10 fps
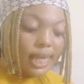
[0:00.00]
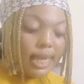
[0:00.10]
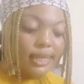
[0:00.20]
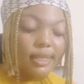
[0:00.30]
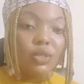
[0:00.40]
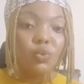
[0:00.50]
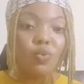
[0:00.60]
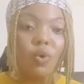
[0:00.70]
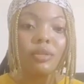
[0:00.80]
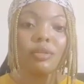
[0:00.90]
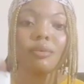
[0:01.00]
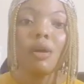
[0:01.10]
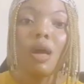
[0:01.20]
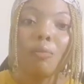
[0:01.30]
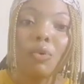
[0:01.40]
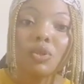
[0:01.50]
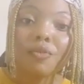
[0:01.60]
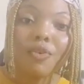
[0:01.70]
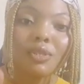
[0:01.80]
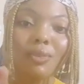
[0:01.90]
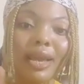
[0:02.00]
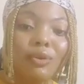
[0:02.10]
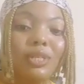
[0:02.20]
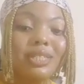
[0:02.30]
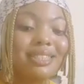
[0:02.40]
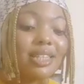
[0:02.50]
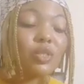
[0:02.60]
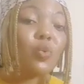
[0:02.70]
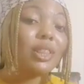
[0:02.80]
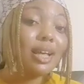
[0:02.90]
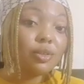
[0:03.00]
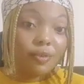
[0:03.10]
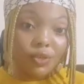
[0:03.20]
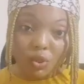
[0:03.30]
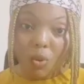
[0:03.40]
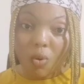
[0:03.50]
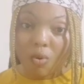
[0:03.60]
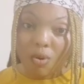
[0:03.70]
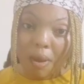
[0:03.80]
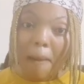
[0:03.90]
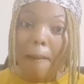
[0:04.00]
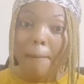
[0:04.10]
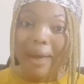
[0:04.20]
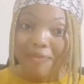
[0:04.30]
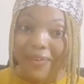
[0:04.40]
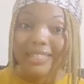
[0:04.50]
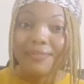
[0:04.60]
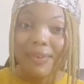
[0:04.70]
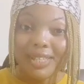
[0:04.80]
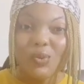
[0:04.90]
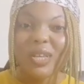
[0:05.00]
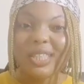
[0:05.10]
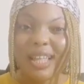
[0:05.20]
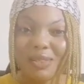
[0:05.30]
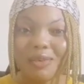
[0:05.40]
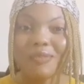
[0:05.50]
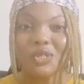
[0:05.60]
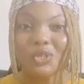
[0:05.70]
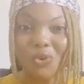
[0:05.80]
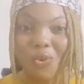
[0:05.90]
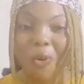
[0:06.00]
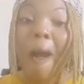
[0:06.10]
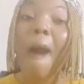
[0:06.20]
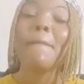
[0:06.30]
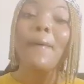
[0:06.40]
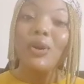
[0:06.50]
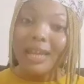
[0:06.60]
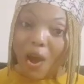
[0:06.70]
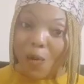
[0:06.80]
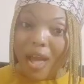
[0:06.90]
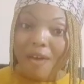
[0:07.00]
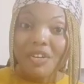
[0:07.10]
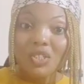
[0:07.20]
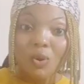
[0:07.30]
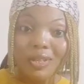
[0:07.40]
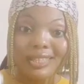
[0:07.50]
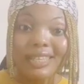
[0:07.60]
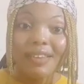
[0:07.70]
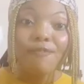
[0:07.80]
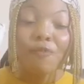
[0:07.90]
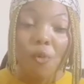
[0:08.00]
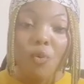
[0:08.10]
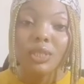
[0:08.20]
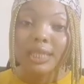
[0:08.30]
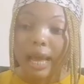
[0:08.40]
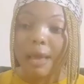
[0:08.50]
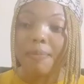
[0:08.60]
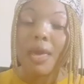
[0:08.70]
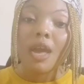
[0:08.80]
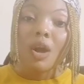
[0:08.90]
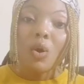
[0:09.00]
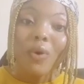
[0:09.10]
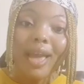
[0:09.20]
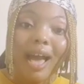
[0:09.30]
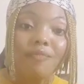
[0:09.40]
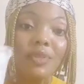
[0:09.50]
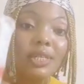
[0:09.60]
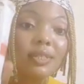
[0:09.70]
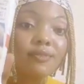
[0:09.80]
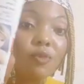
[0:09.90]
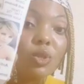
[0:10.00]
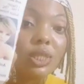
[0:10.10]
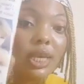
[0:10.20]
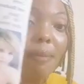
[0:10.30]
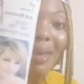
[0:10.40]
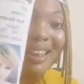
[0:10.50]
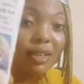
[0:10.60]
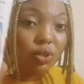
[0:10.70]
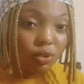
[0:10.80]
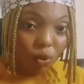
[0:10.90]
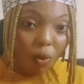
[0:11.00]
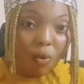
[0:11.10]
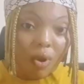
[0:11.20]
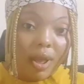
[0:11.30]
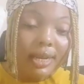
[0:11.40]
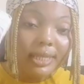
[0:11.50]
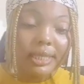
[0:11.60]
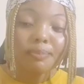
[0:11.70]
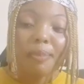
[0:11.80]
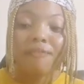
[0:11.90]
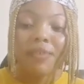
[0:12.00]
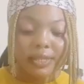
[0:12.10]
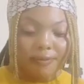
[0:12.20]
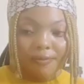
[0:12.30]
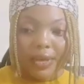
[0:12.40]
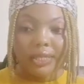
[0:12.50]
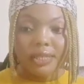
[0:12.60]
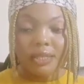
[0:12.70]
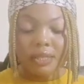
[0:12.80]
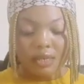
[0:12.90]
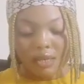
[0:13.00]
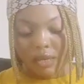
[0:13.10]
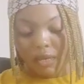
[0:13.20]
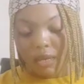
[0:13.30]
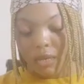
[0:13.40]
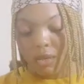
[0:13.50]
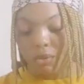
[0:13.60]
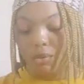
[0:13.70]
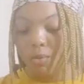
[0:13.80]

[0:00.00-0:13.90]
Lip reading: is this one. Most of us might know this. This went out of stock. Perfect Face went out of stock, but now we have restocked this in full time. We have this full time in the store. This is Perfect Face. So